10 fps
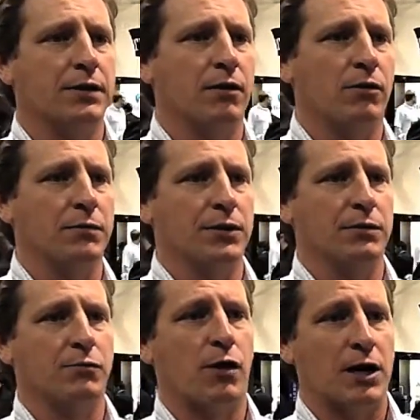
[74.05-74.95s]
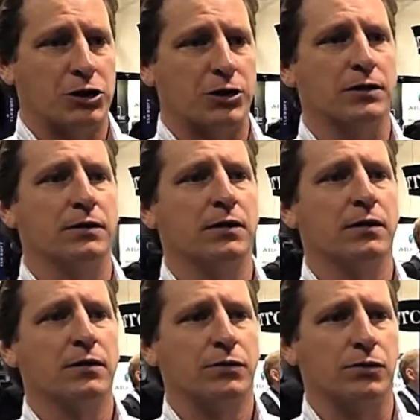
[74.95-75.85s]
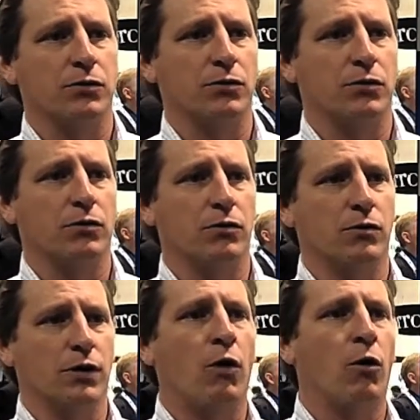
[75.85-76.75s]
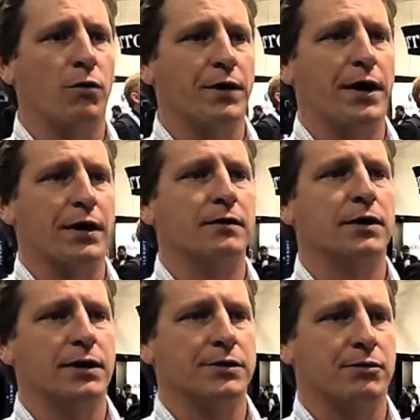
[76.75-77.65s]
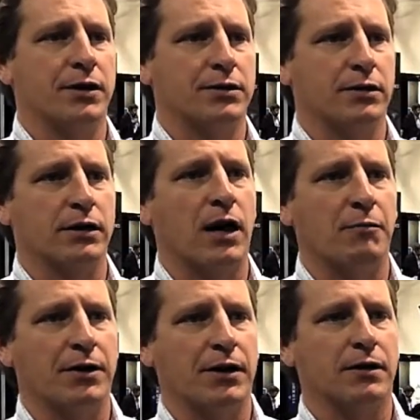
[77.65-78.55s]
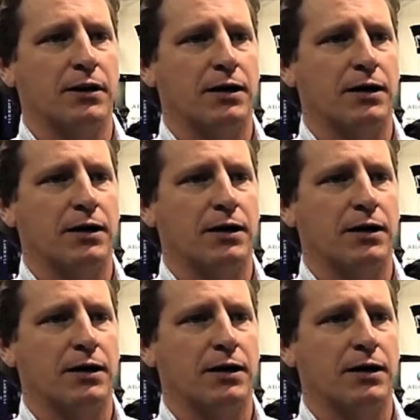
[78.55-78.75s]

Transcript: you know, be rushing through the whole day and trying to accommodate our